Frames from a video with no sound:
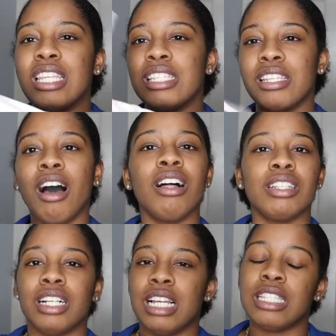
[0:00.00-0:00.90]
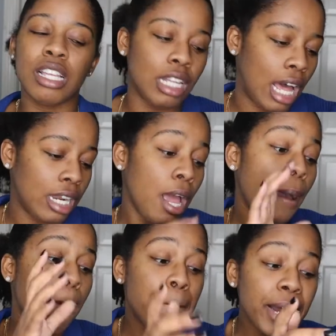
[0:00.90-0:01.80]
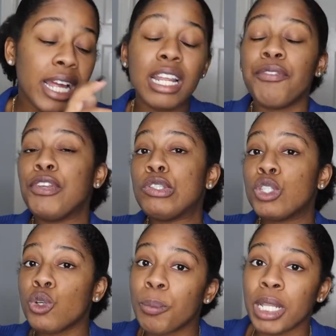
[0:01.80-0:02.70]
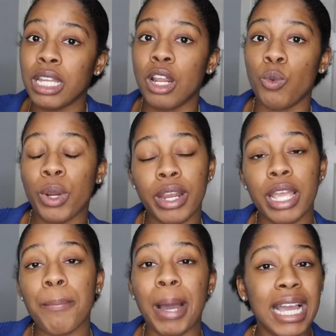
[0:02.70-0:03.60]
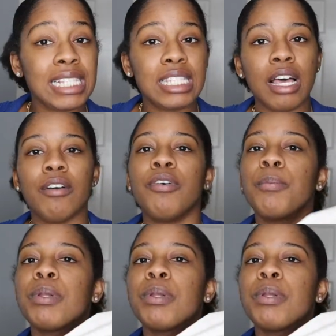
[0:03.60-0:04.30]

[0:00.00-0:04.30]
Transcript: this color is a lot, but if you do plan on wearing it by itself,